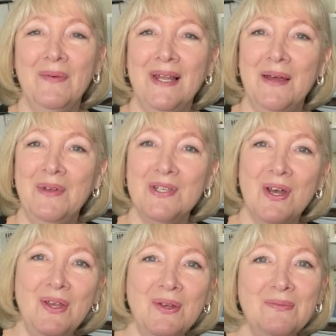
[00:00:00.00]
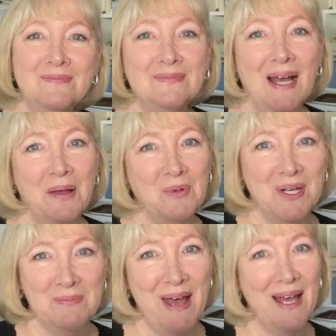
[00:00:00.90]
But let me show you how I'm
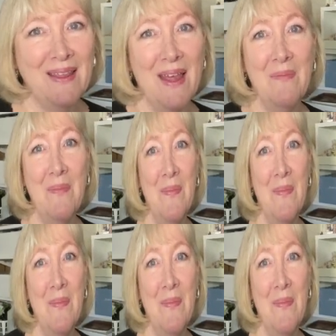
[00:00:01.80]
going to pack them.